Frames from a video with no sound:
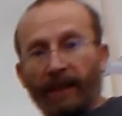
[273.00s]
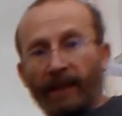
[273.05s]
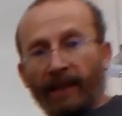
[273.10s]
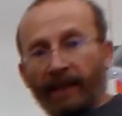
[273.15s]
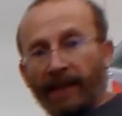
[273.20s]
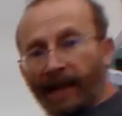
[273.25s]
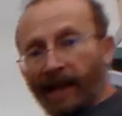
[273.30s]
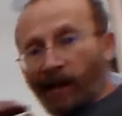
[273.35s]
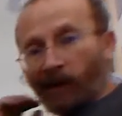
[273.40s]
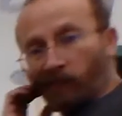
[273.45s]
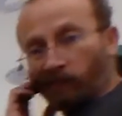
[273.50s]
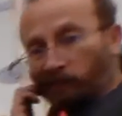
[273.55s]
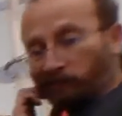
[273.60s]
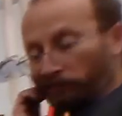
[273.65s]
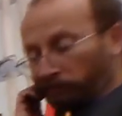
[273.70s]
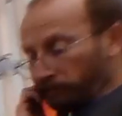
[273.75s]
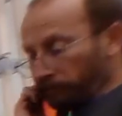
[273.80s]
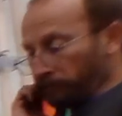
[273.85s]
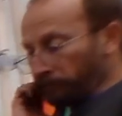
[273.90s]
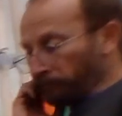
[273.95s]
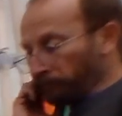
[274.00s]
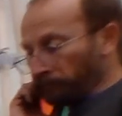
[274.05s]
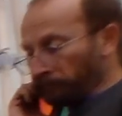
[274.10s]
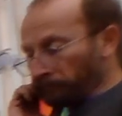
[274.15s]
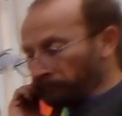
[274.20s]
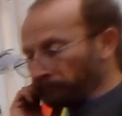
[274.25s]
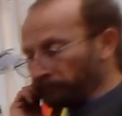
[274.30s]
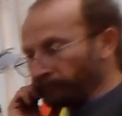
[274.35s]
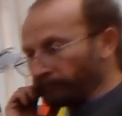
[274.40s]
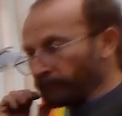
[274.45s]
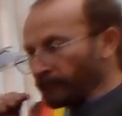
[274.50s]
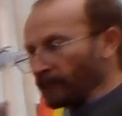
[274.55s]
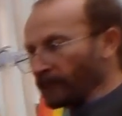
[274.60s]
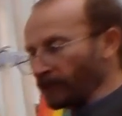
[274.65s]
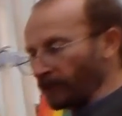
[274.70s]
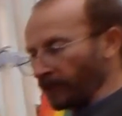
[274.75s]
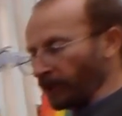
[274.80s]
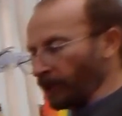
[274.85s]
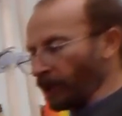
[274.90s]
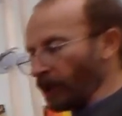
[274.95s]
Now, it's
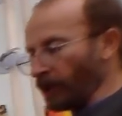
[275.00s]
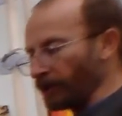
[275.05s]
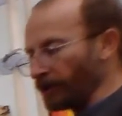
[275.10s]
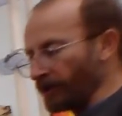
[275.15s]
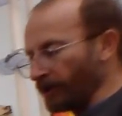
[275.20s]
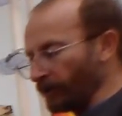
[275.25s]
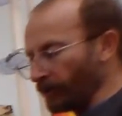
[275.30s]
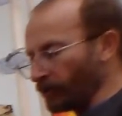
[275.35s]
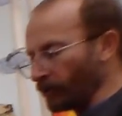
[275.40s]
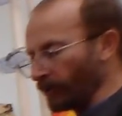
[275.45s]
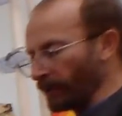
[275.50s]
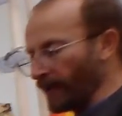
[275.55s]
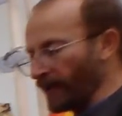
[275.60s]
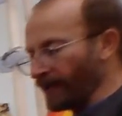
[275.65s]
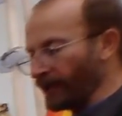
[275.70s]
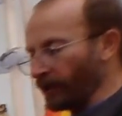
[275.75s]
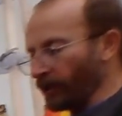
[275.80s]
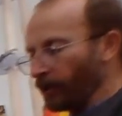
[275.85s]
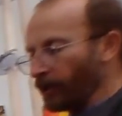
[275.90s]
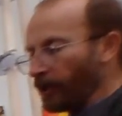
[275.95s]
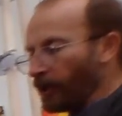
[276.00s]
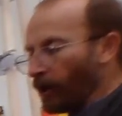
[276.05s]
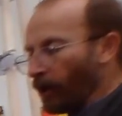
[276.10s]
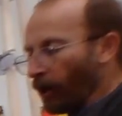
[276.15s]
a little hard to see what's going on here,